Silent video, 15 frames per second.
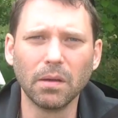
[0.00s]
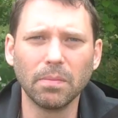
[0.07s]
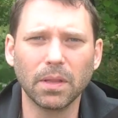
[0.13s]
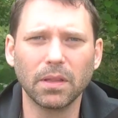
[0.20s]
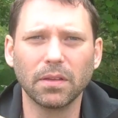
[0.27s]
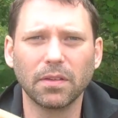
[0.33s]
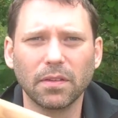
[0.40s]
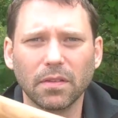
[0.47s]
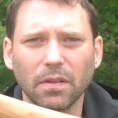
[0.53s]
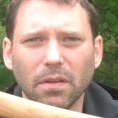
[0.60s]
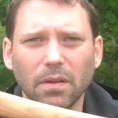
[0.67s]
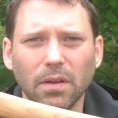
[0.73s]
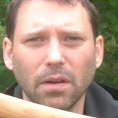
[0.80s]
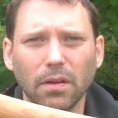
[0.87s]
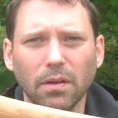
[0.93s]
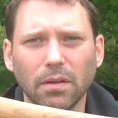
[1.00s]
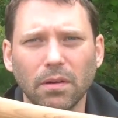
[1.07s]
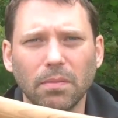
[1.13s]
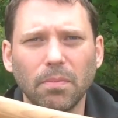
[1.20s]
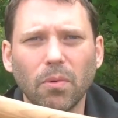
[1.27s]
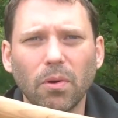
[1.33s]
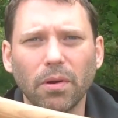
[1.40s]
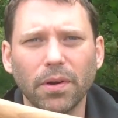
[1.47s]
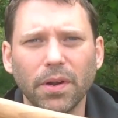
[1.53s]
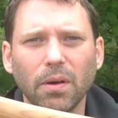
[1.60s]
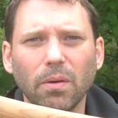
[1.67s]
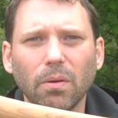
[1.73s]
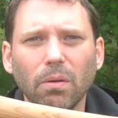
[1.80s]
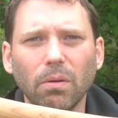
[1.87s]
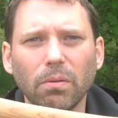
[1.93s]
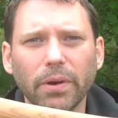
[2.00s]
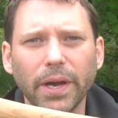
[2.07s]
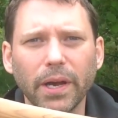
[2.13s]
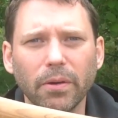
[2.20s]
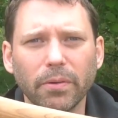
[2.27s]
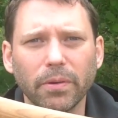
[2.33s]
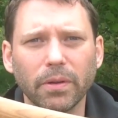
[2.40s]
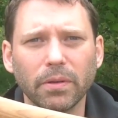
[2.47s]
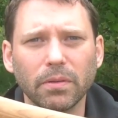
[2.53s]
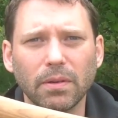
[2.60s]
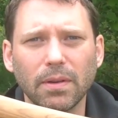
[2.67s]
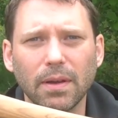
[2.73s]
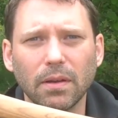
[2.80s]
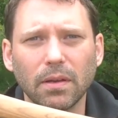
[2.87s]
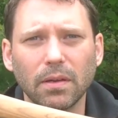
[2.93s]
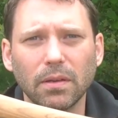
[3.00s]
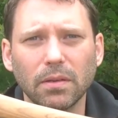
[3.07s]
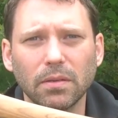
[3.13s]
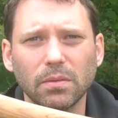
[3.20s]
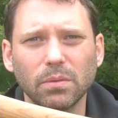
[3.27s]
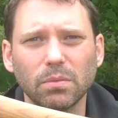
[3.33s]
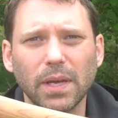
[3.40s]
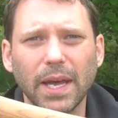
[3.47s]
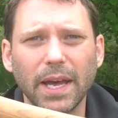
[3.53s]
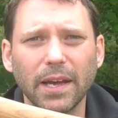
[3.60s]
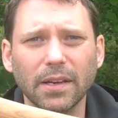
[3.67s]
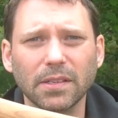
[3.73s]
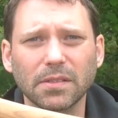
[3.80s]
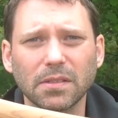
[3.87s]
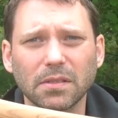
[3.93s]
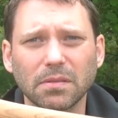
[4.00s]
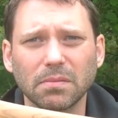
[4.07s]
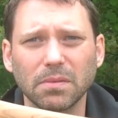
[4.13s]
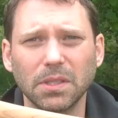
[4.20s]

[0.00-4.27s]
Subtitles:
But this is more an all-round axe.